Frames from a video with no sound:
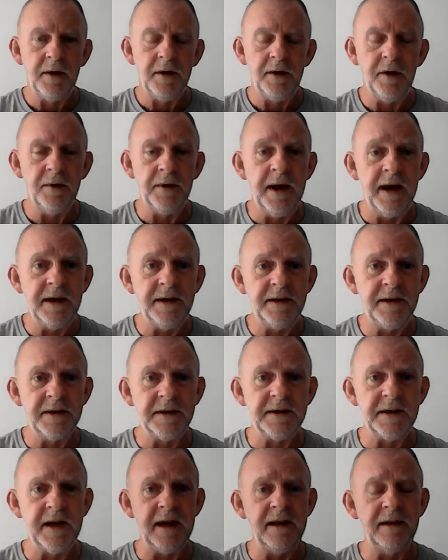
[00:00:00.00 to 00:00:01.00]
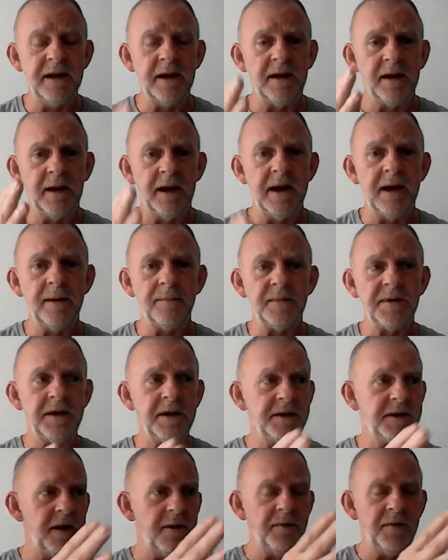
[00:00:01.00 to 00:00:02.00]
You need to see the
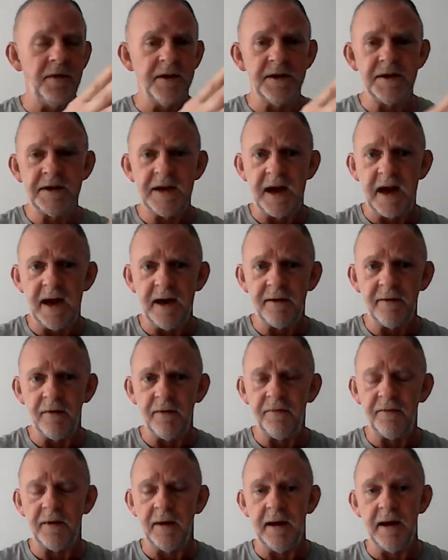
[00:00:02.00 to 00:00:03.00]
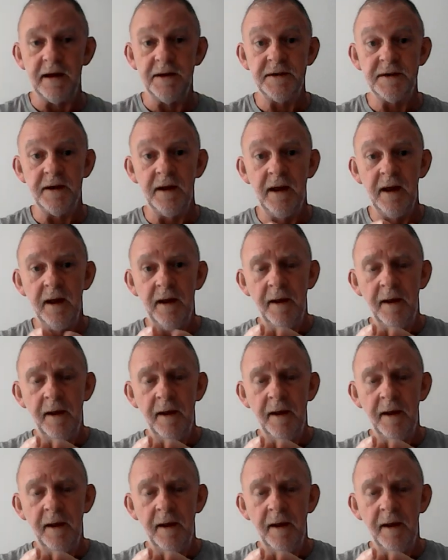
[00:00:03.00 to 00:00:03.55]
glimpses of the sacrifice,